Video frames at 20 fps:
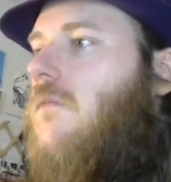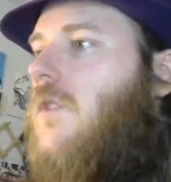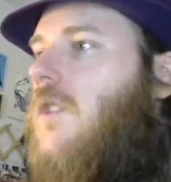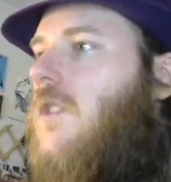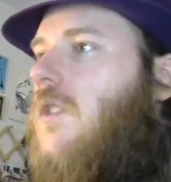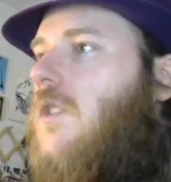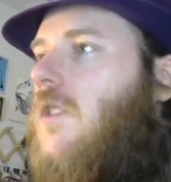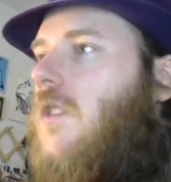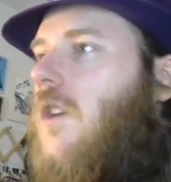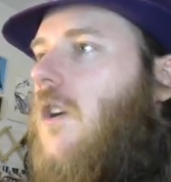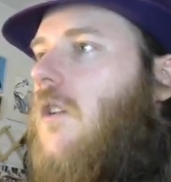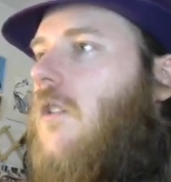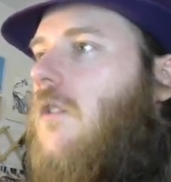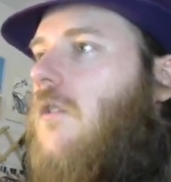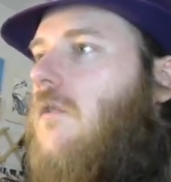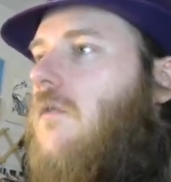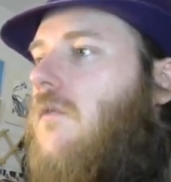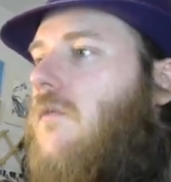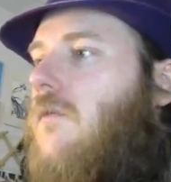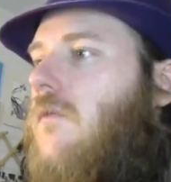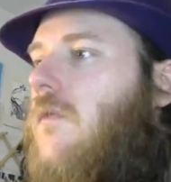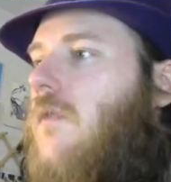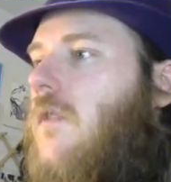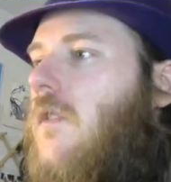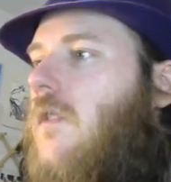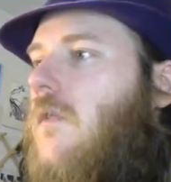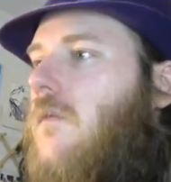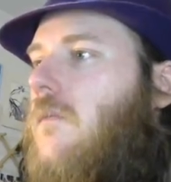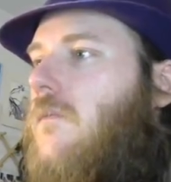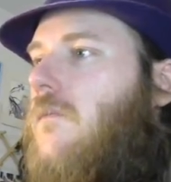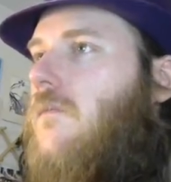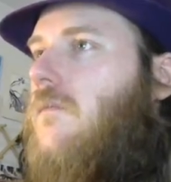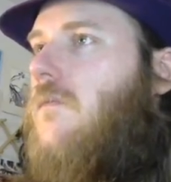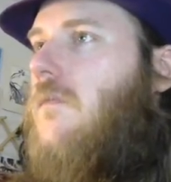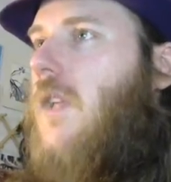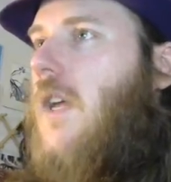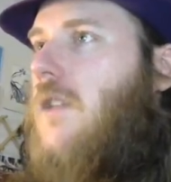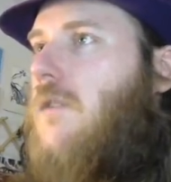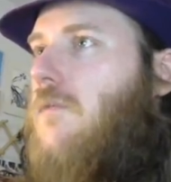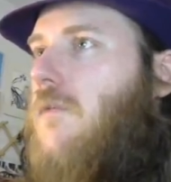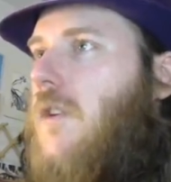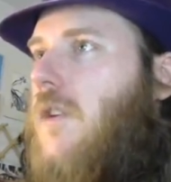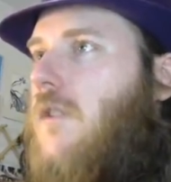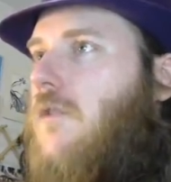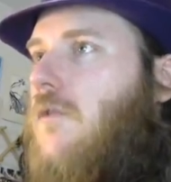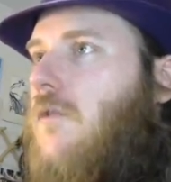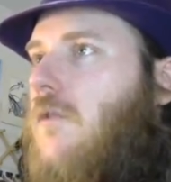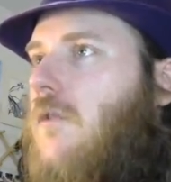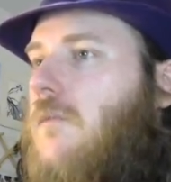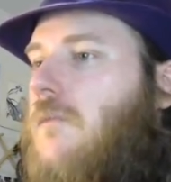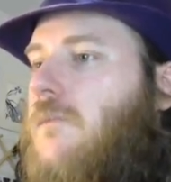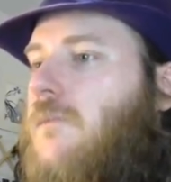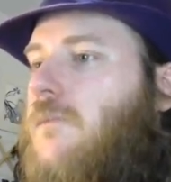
So, that's pretty cool.